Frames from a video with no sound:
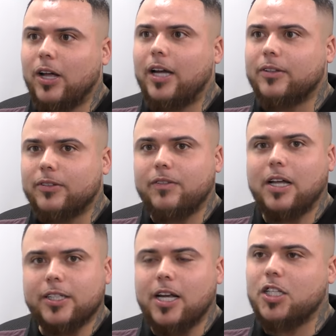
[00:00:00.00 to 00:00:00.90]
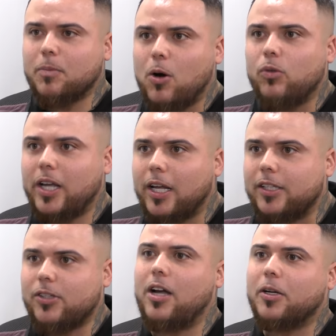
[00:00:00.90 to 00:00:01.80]
Like they've done something to my old
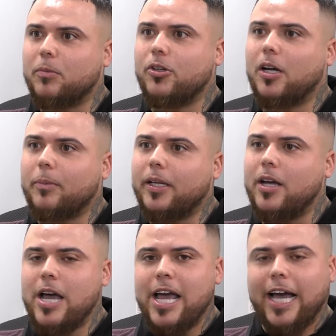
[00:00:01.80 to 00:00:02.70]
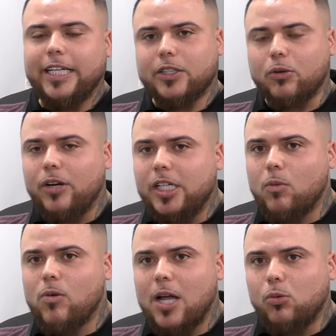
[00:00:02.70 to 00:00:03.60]
dear, dislike them. Do you know what I mean? And it's the
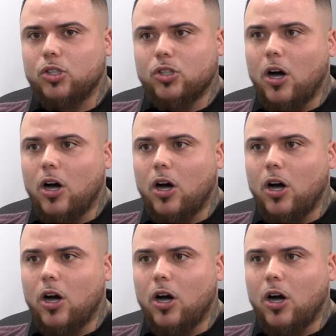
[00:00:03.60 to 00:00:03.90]
reason why it all